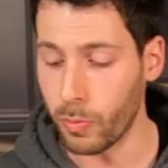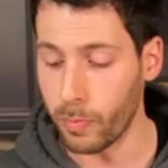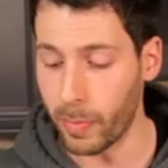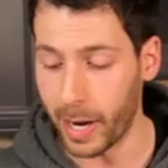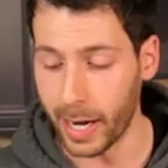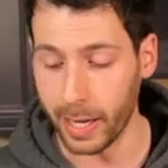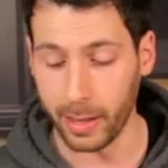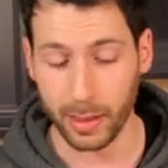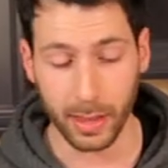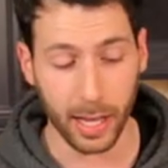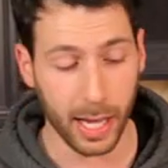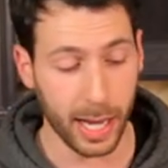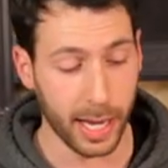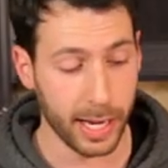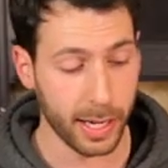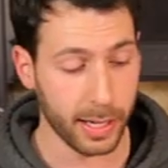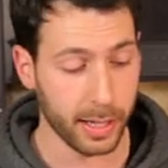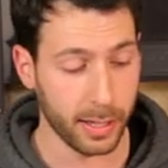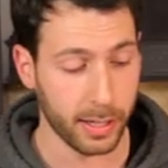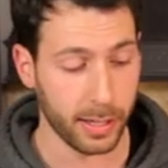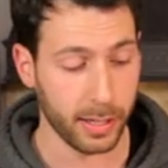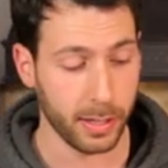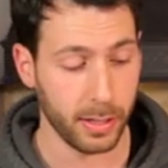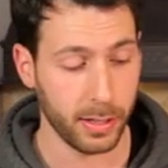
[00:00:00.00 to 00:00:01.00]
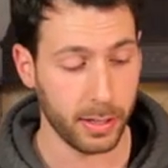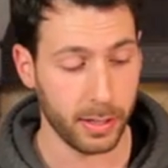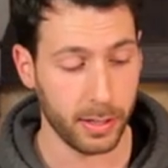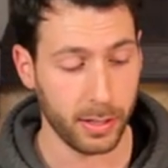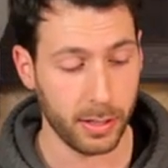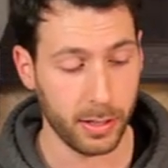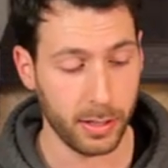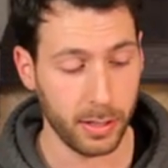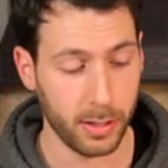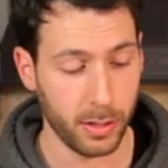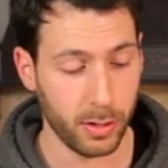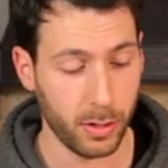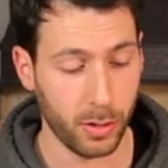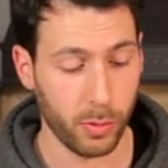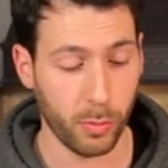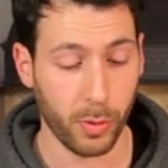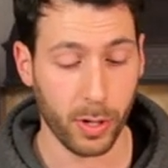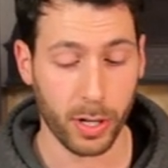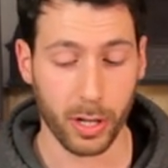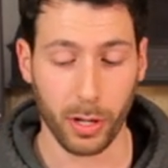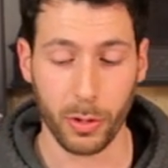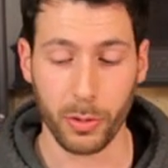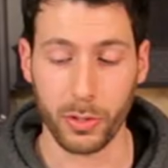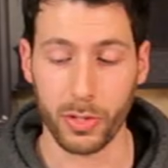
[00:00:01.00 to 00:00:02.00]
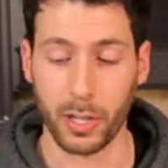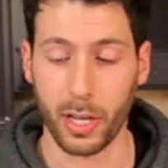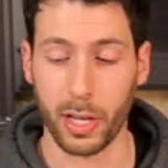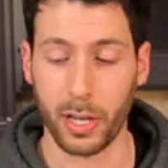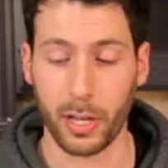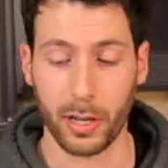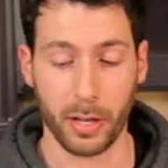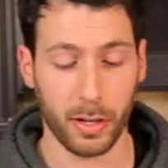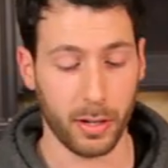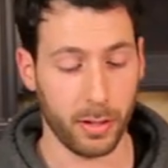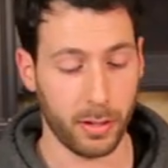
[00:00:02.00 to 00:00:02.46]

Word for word: might like what goes in